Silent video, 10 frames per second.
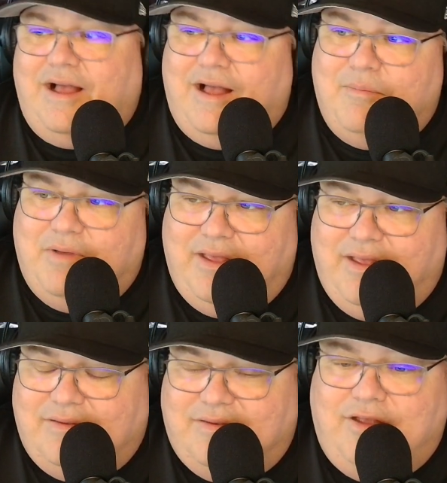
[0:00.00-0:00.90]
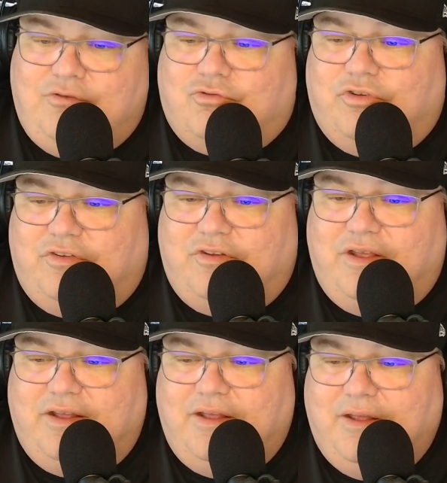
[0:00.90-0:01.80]
um it's
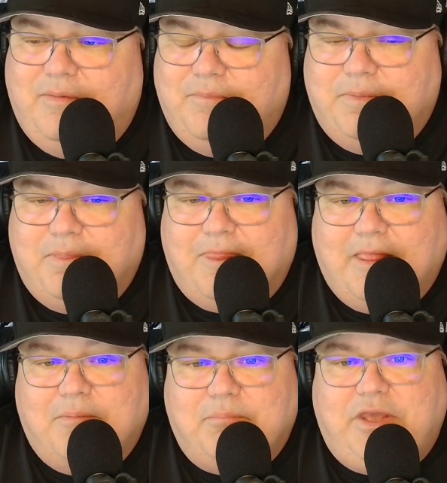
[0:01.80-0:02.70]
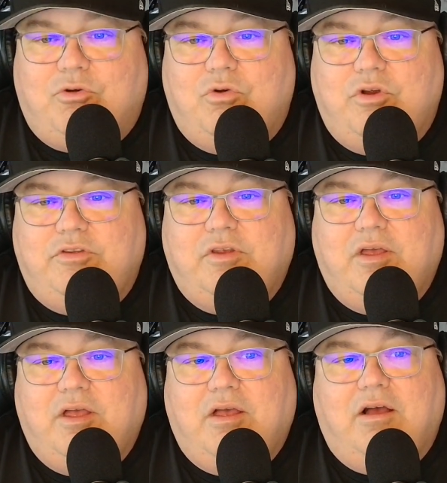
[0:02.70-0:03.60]
interesting because
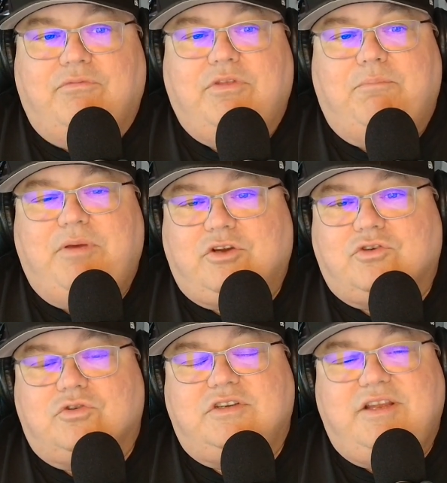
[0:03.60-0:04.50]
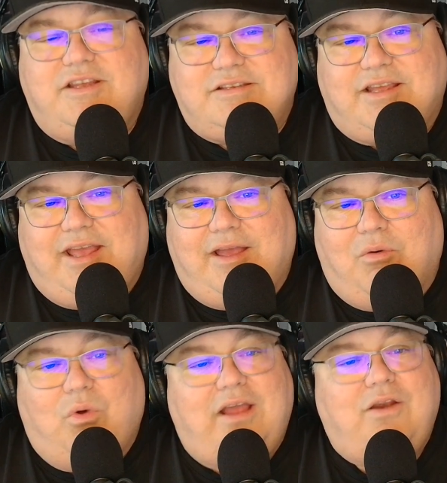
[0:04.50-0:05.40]
of the pictures in his
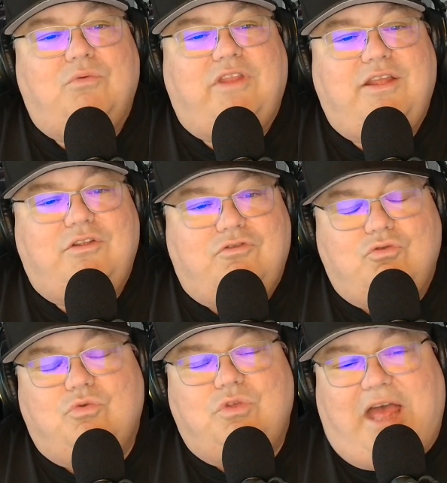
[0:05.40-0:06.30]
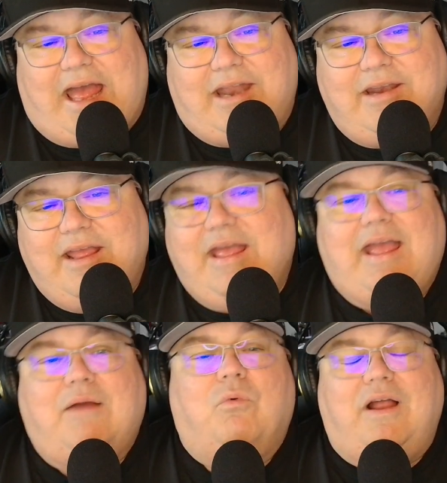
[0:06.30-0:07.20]
account, why don't they do that?
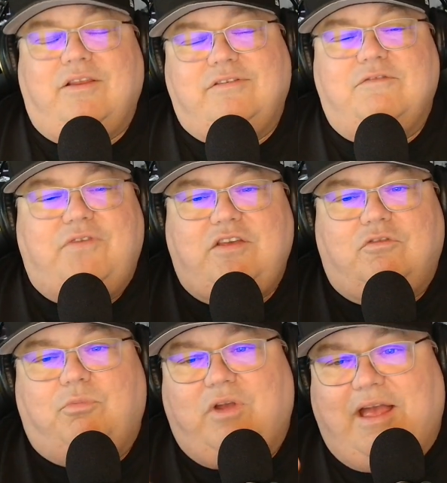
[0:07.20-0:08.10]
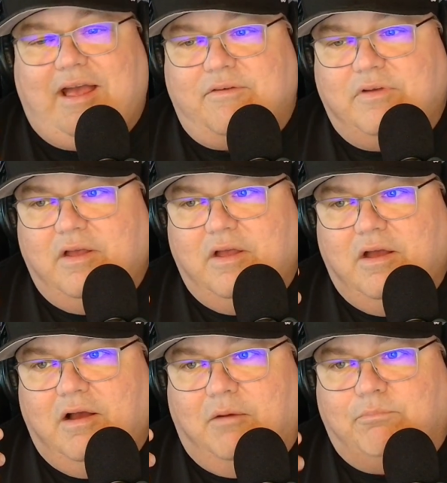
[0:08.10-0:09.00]
And why doesn't Facebook have
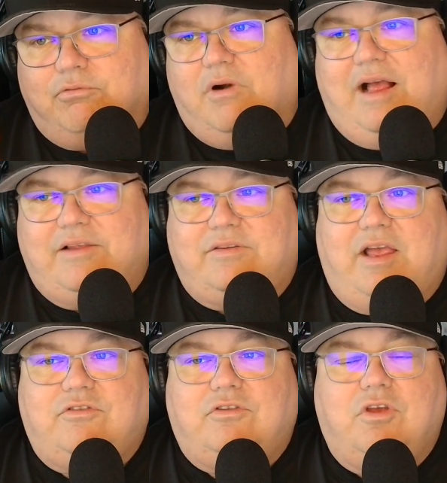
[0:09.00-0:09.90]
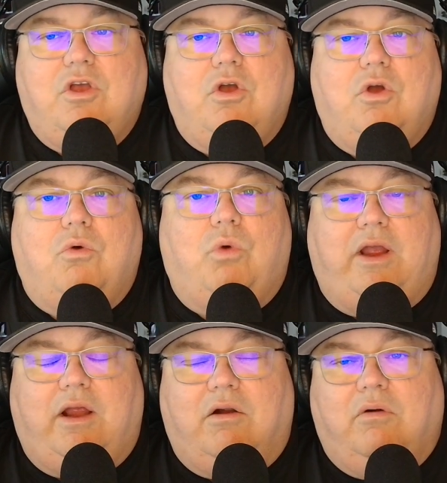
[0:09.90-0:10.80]
a process
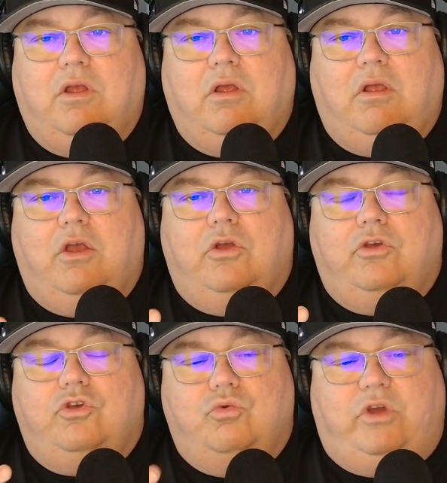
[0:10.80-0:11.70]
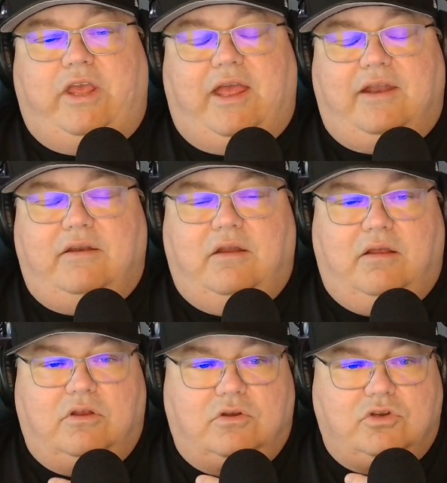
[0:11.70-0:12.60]
where you can
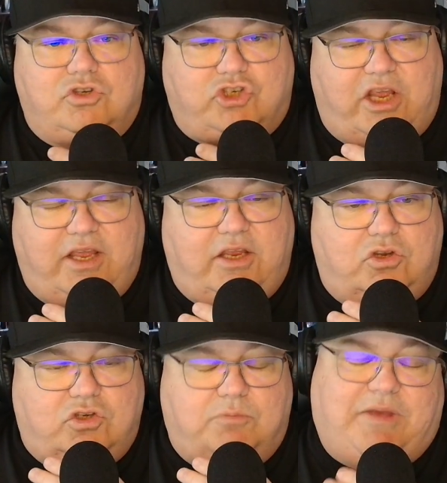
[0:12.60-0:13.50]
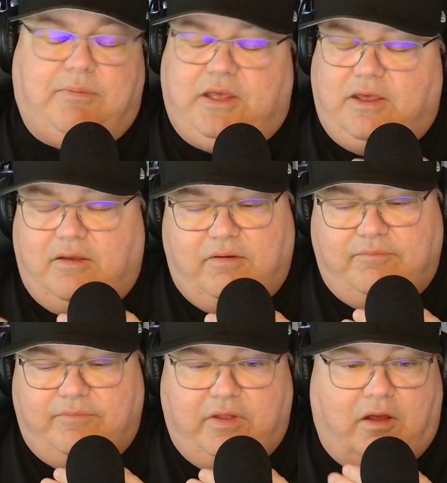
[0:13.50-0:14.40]
change, maybe
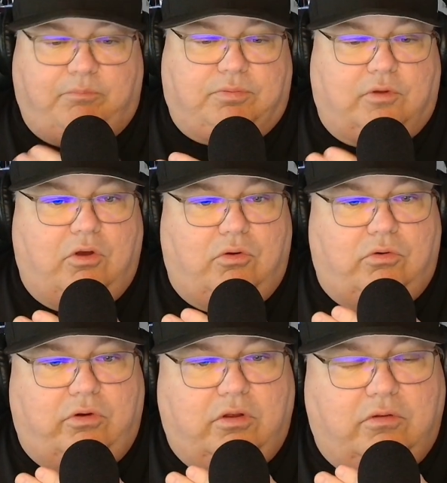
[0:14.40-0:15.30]
upload.